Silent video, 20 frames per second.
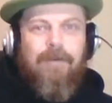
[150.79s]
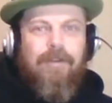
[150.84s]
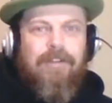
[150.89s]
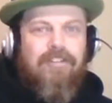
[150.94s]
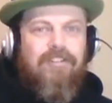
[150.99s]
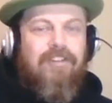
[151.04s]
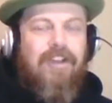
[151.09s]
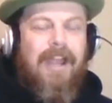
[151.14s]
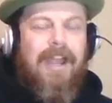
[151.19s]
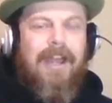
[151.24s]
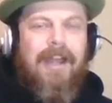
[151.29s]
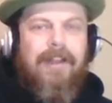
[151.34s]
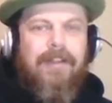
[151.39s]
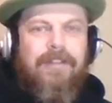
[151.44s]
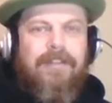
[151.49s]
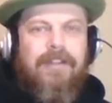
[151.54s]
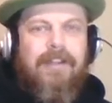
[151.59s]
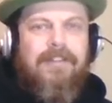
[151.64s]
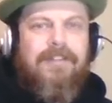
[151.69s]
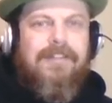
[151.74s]
which
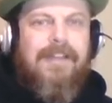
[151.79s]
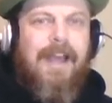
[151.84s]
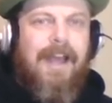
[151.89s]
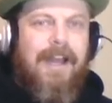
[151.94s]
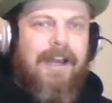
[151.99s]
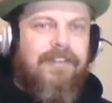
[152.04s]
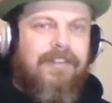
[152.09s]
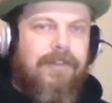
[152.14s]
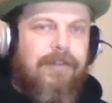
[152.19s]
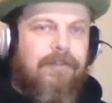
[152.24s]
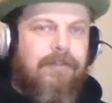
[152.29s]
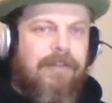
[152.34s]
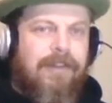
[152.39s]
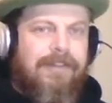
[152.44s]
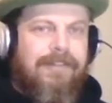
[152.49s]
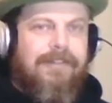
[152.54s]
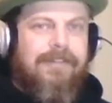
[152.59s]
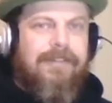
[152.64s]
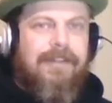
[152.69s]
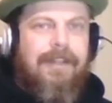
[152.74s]
the starters and the
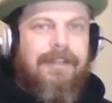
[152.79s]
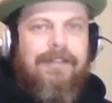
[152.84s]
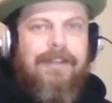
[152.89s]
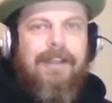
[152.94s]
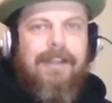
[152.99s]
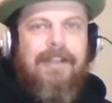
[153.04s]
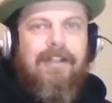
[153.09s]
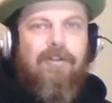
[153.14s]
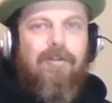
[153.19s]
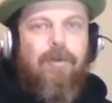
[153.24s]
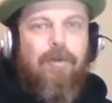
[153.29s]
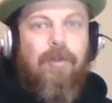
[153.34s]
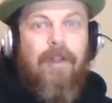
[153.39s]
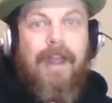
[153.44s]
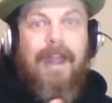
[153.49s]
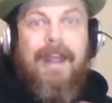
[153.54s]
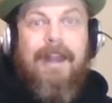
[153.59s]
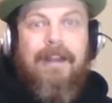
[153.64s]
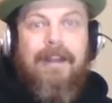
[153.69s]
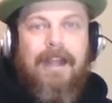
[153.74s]
release deck all
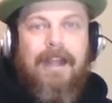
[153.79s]
had